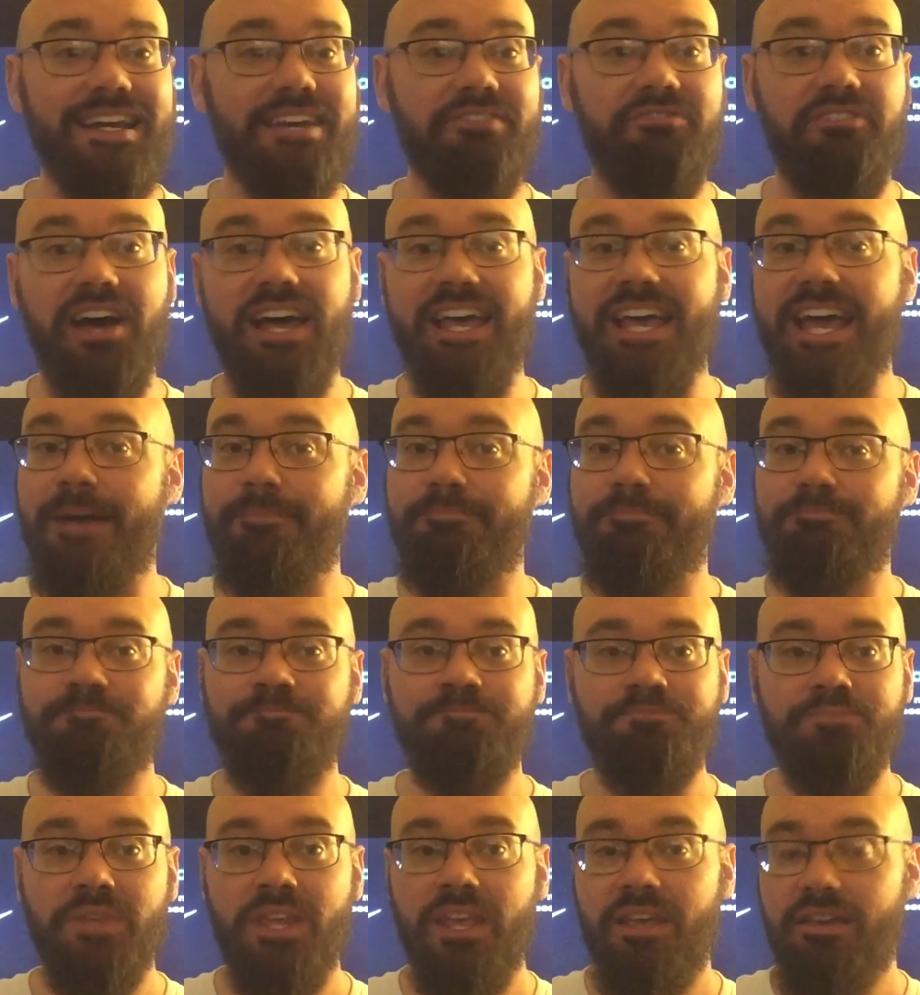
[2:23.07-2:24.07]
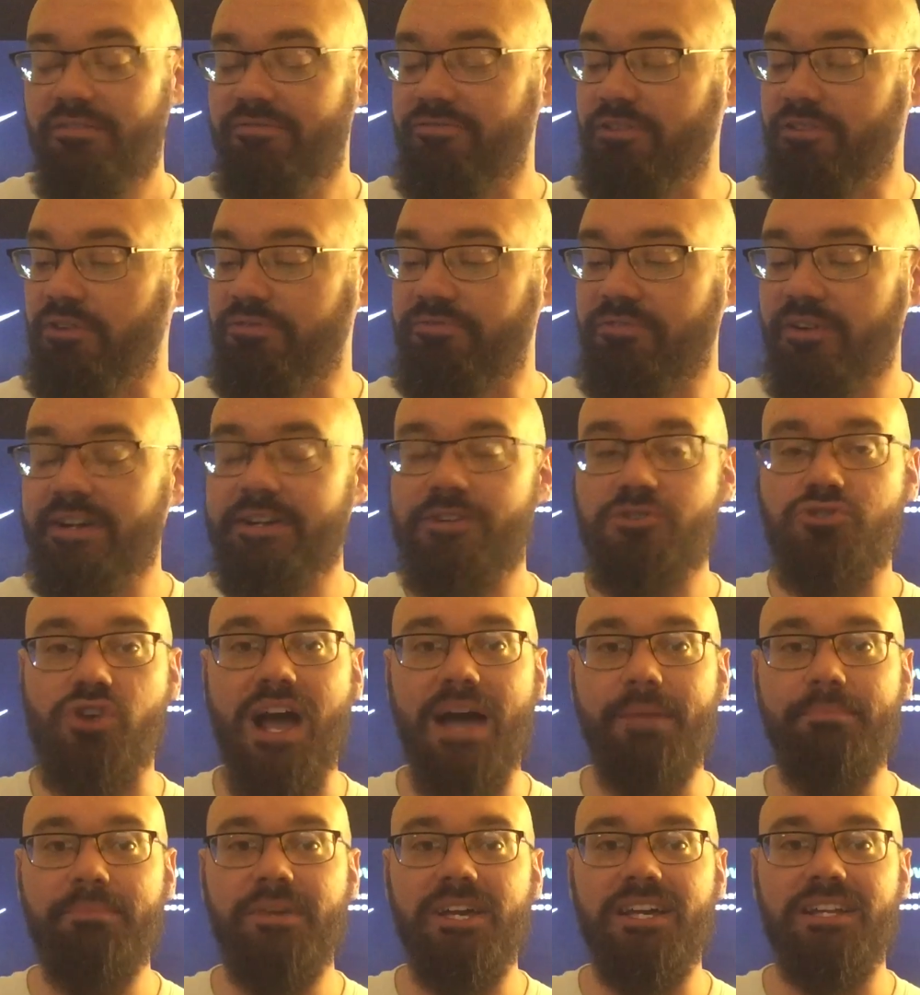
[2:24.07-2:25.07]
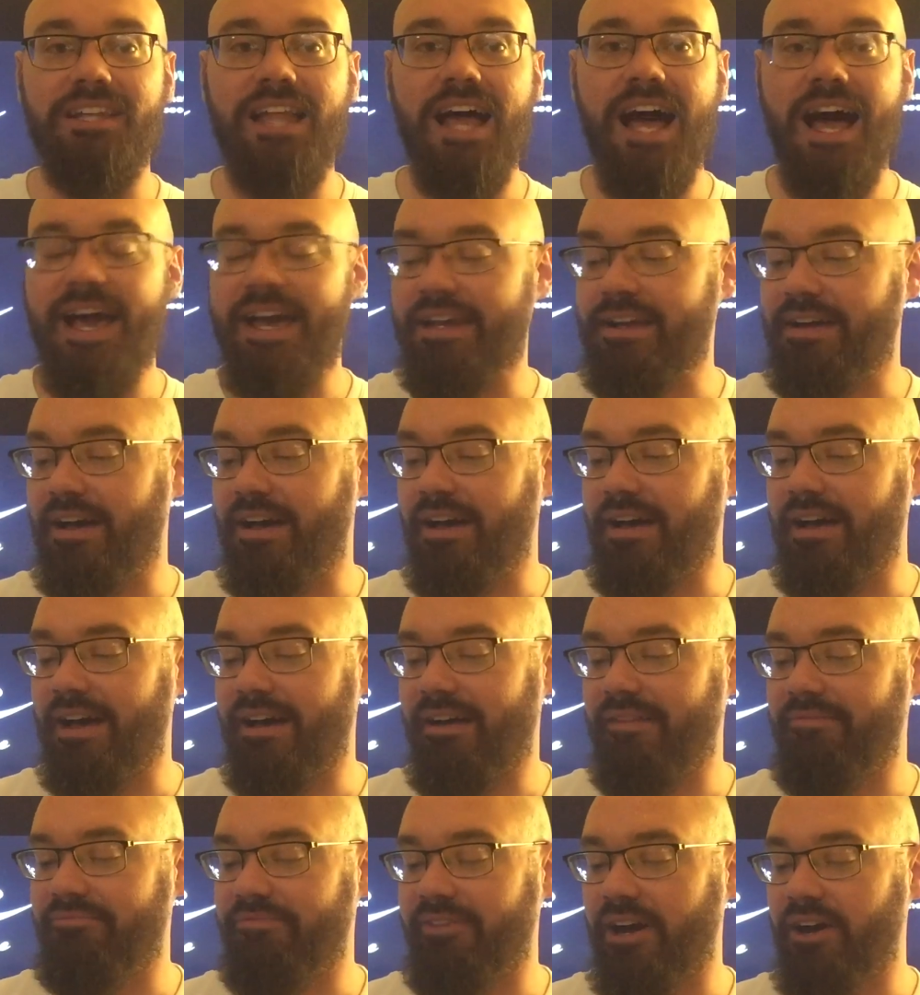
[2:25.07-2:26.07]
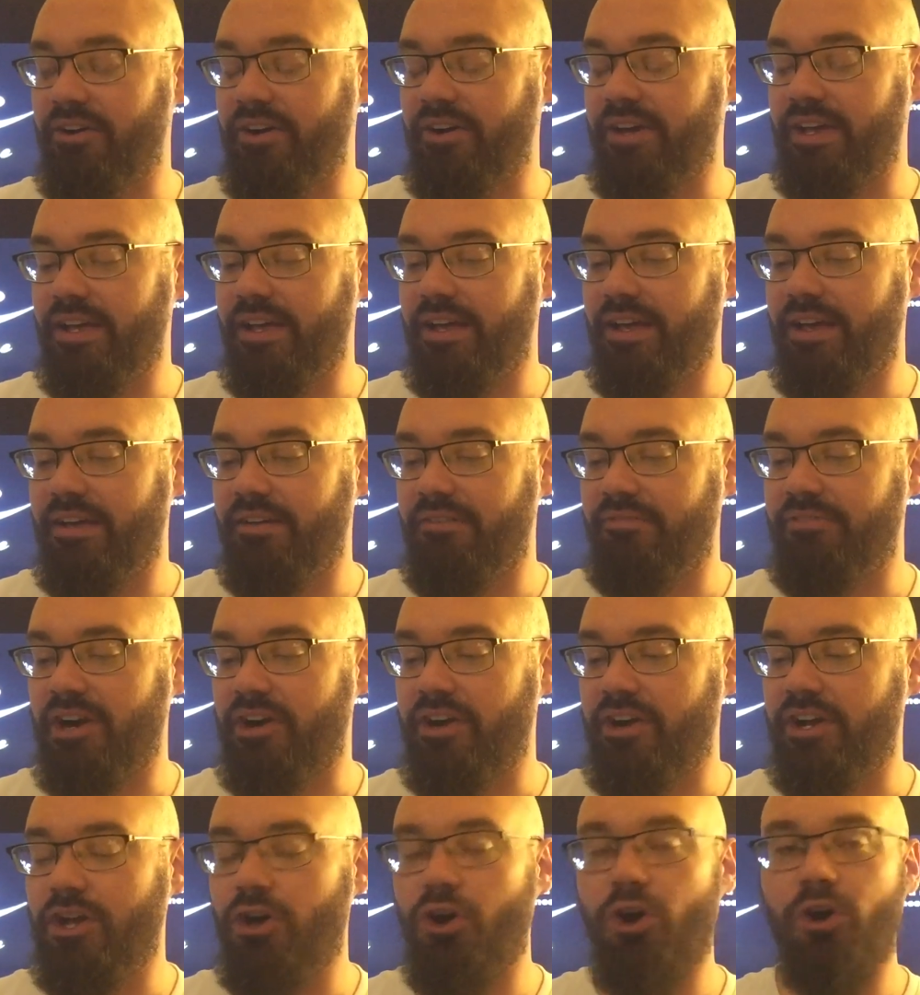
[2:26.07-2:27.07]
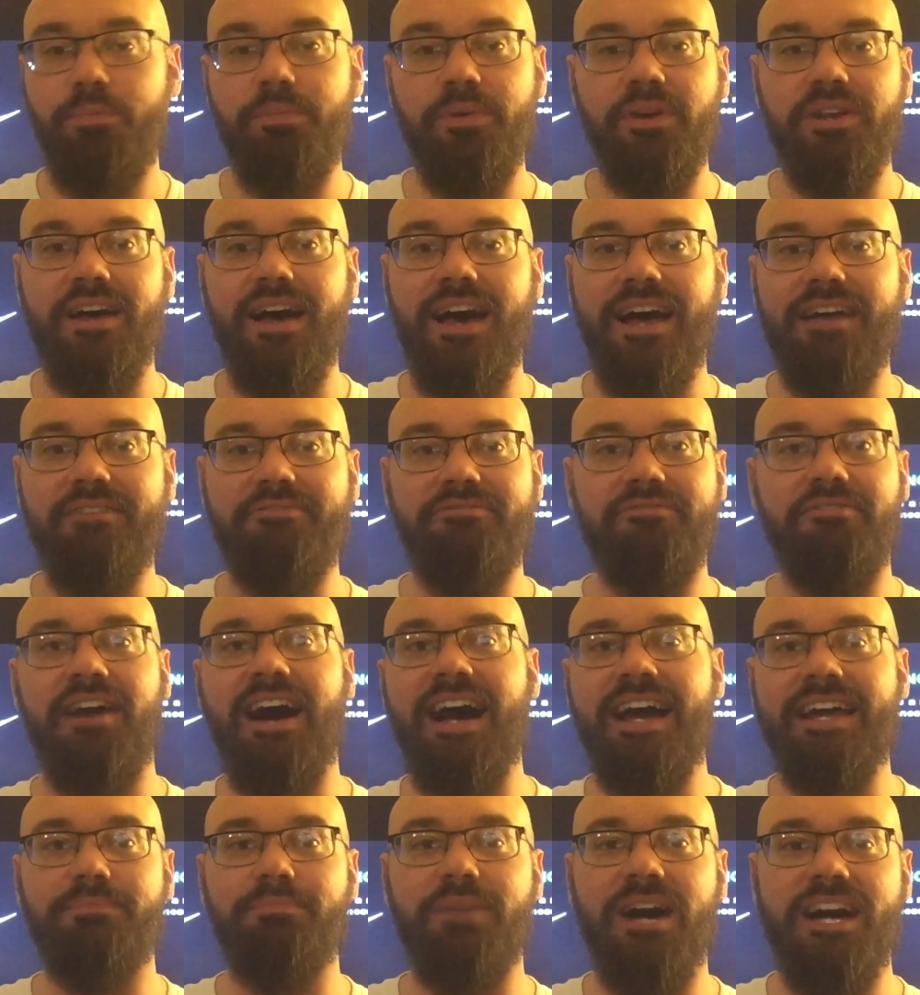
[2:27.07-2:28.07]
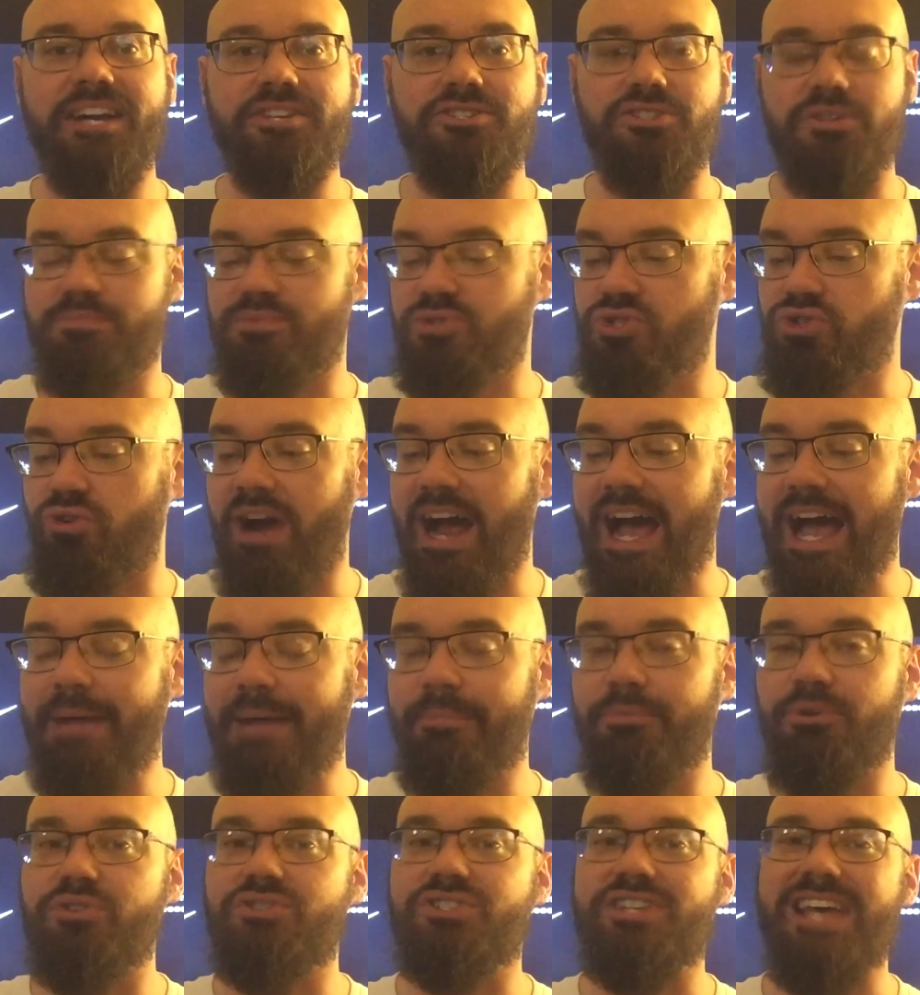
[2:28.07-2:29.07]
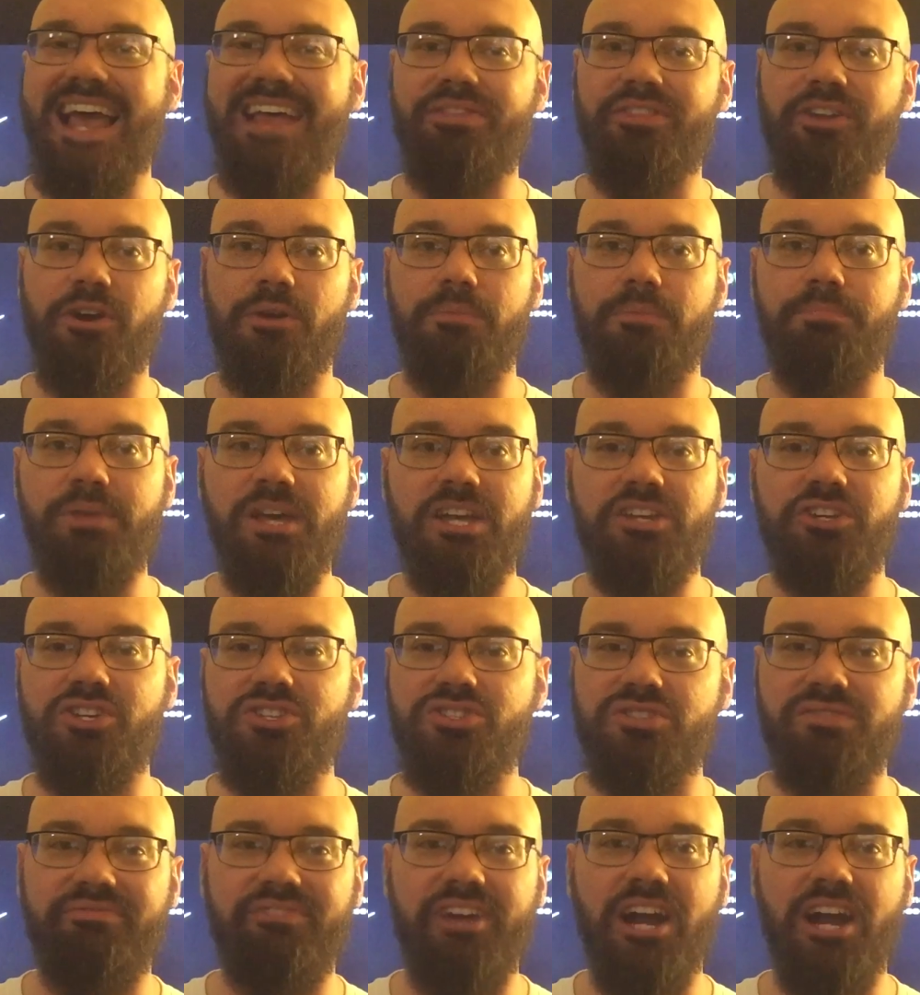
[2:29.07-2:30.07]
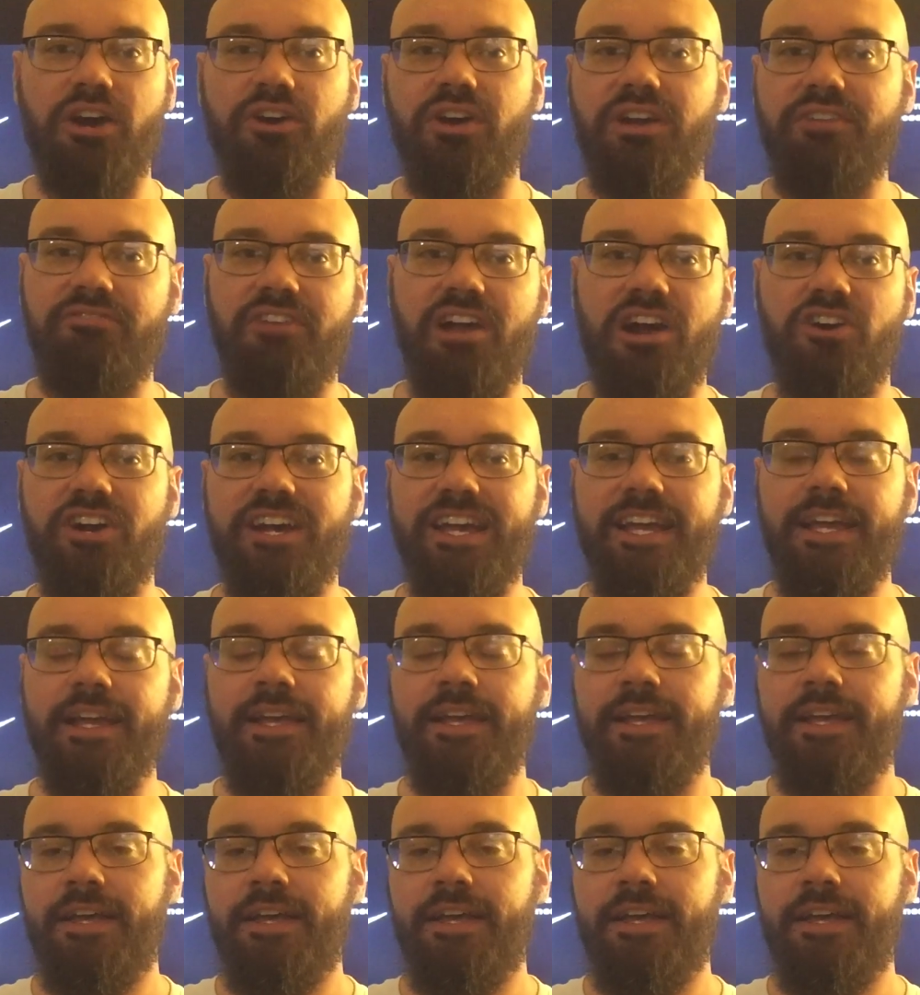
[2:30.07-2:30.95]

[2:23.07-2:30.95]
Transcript: If I am, feel free to drop me a line. I'm very, very open. I find my subscribers and their opinions very, very